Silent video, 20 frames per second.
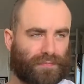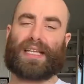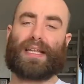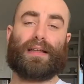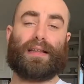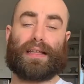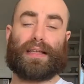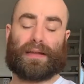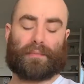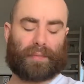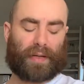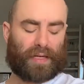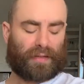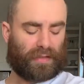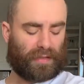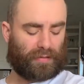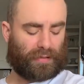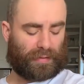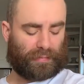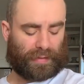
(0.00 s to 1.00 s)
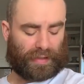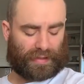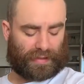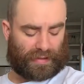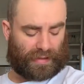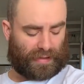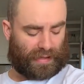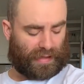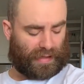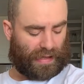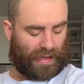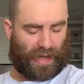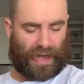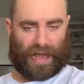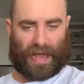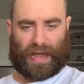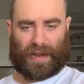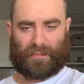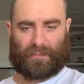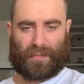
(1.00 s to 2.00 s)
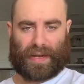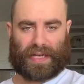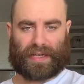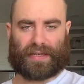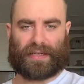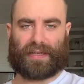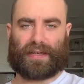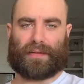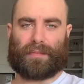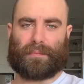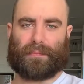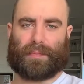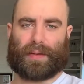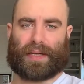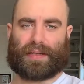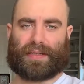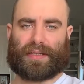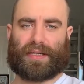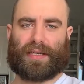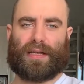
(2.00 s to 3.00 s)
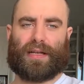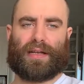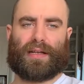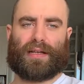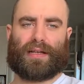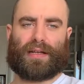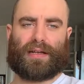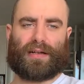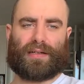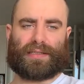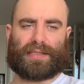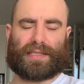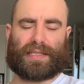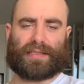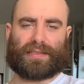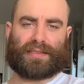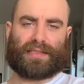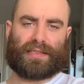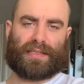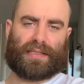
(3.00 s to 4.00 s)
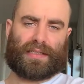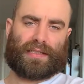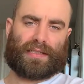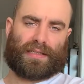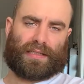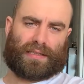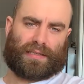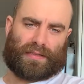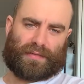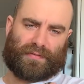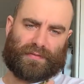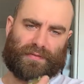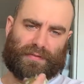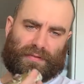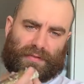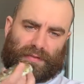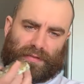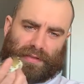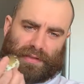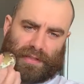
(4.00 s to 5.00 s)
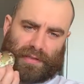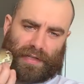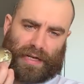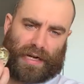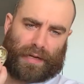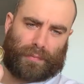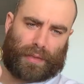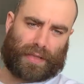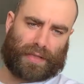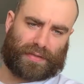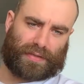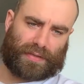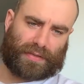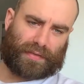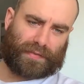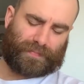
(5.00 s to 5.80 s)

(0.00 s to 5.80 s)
get better equipment, and make better content for your eyeballs.